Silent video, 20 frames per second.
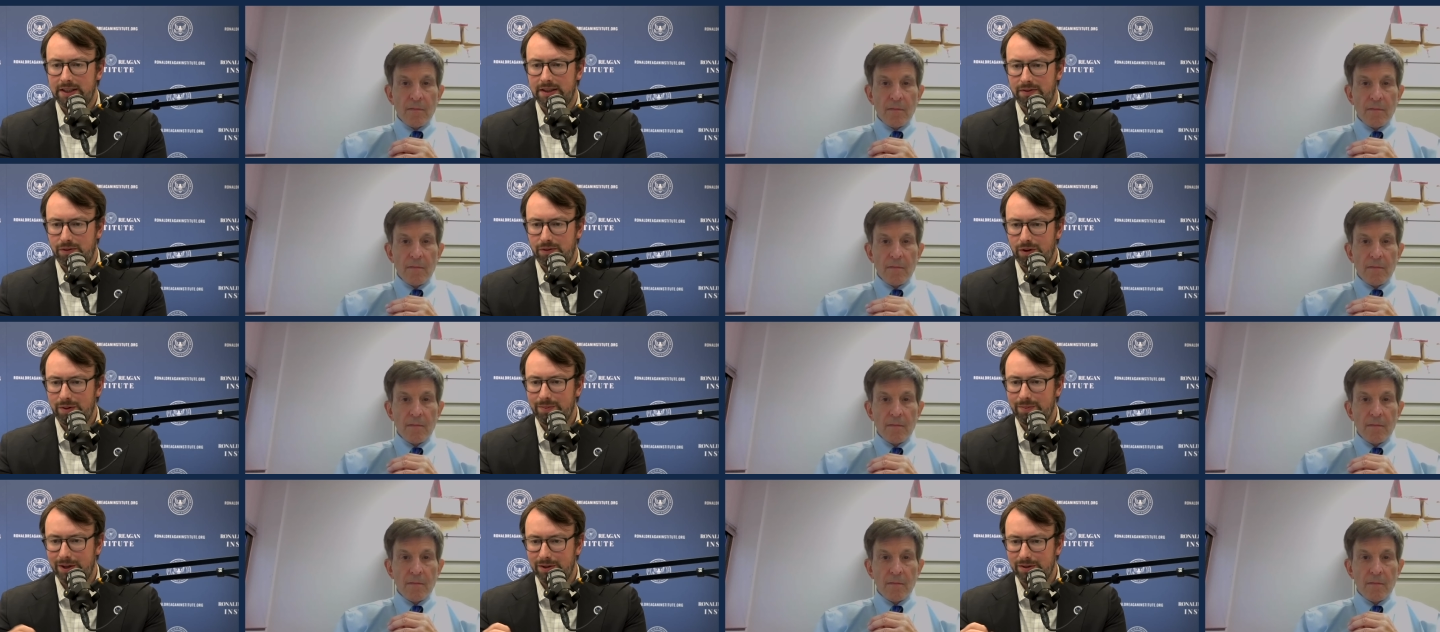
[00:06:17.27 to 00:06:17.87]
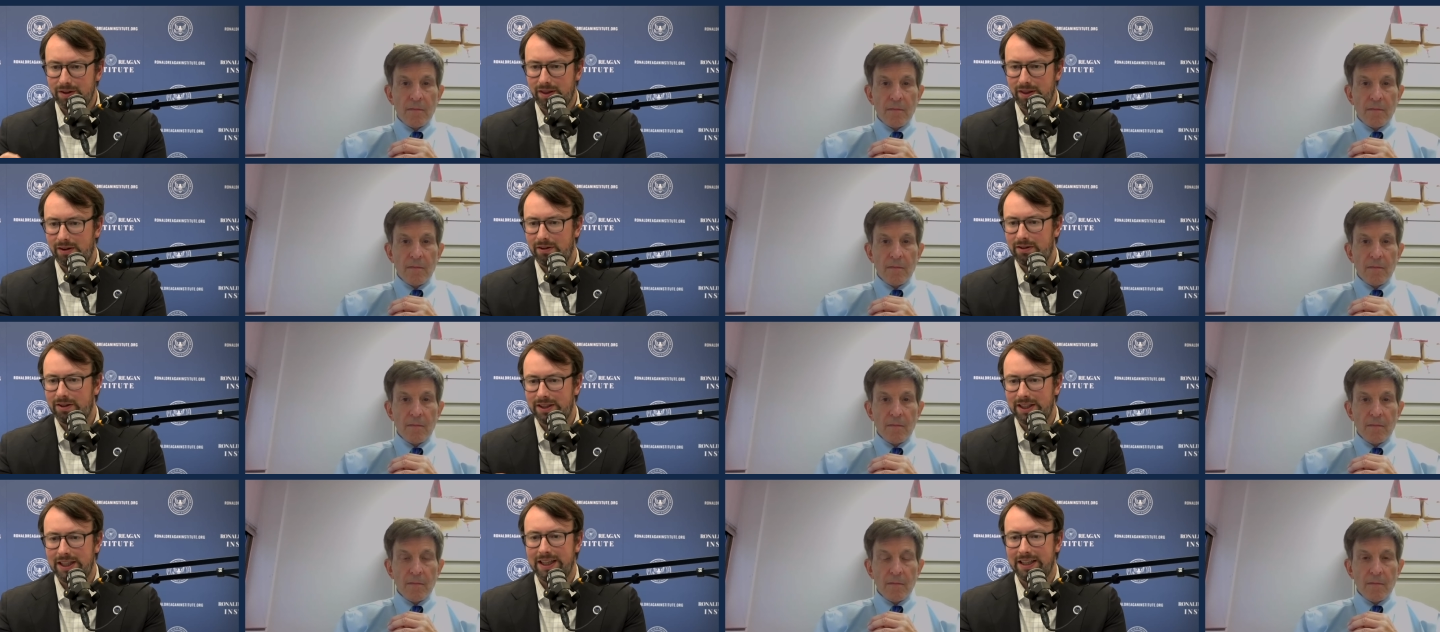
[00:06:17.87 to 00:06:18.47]
Speaker 1: to form those
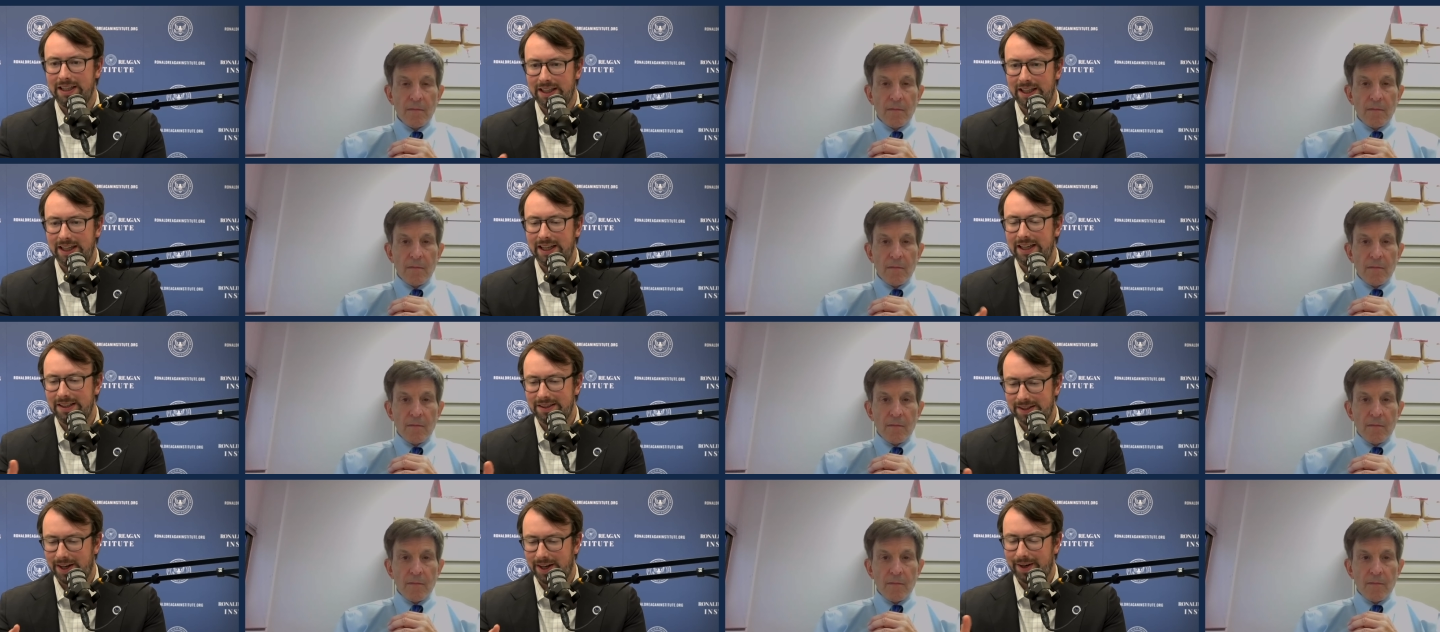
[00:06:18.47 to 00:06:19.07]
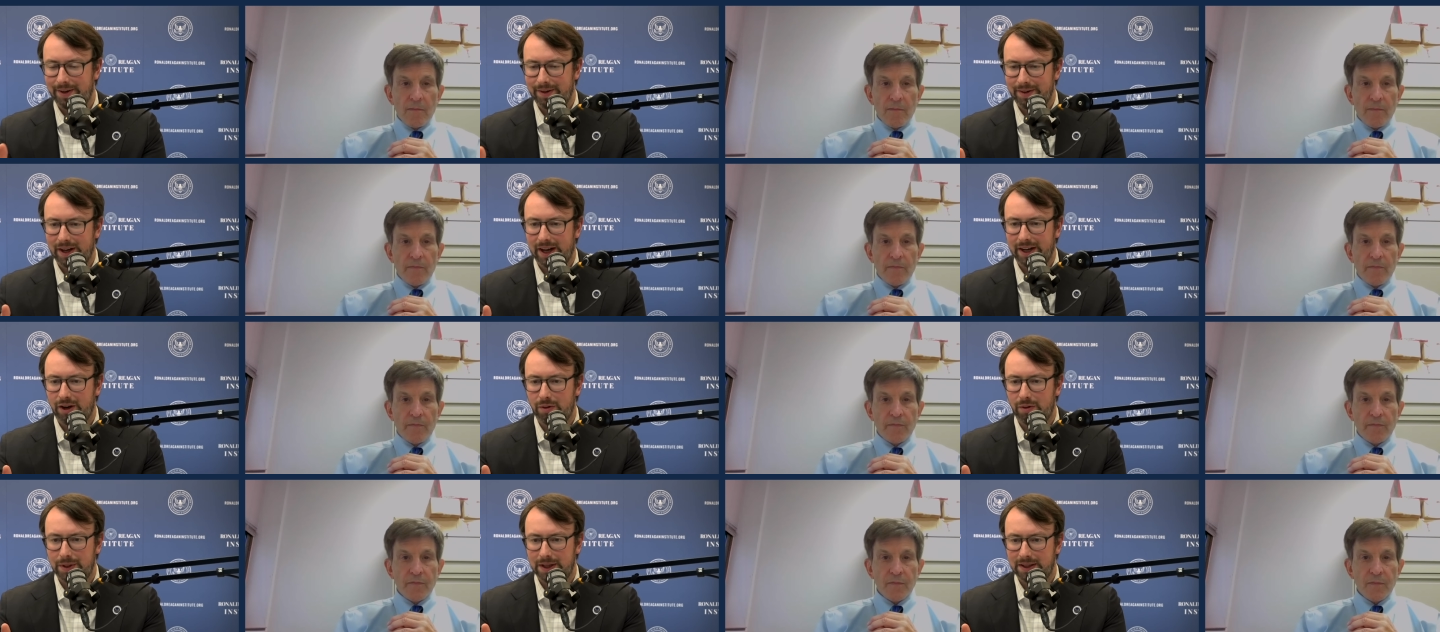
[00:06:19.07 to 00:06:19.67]
13 keys that I
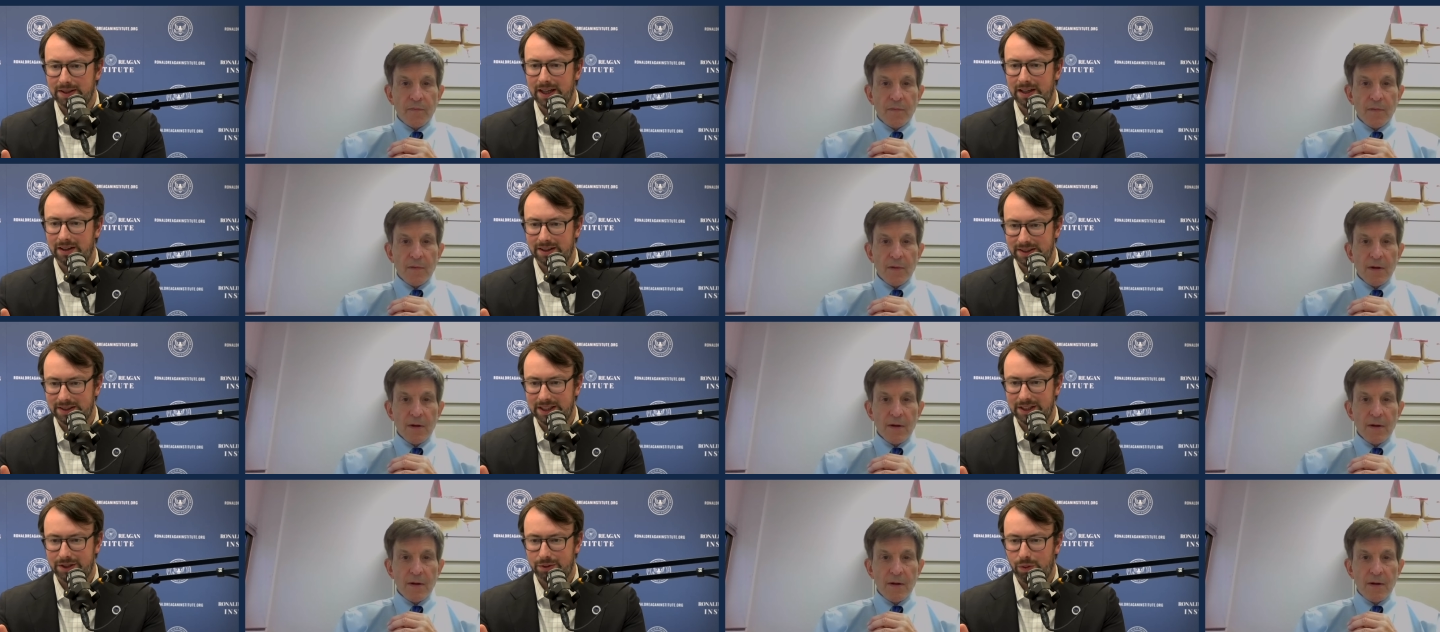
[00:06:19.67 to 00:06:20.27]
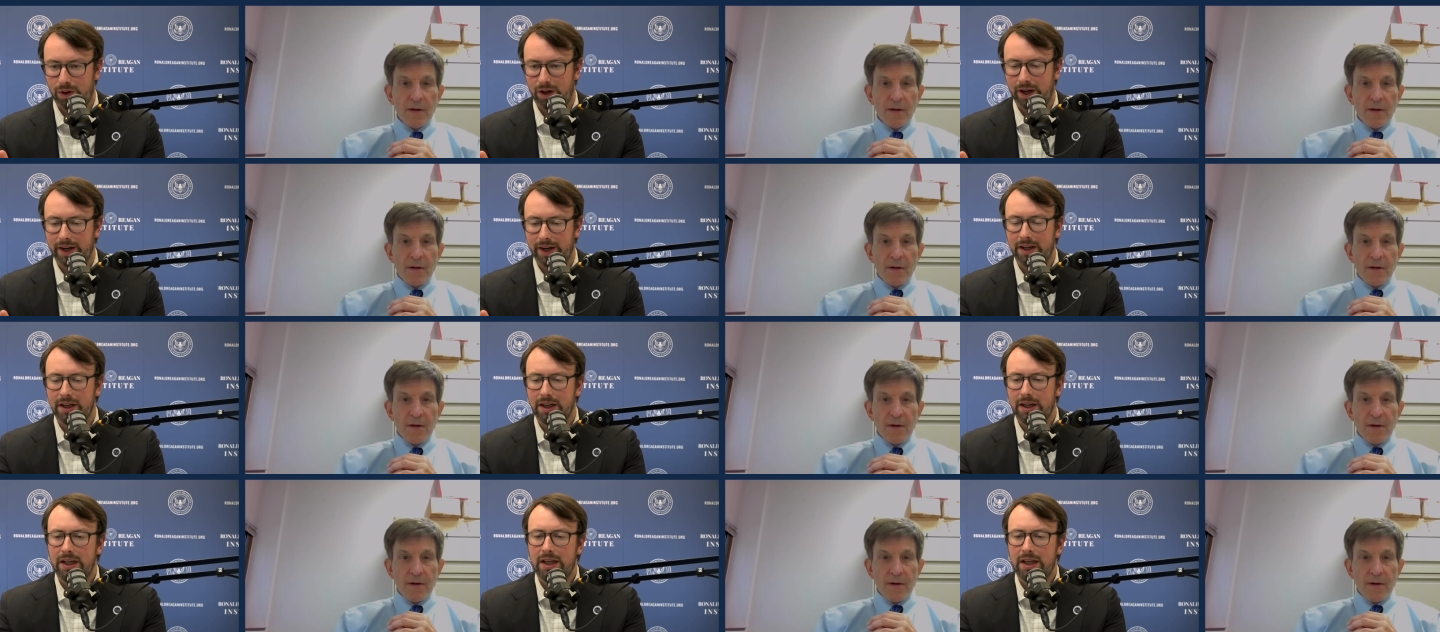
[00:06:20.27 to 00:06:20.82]
hope you tell us each one?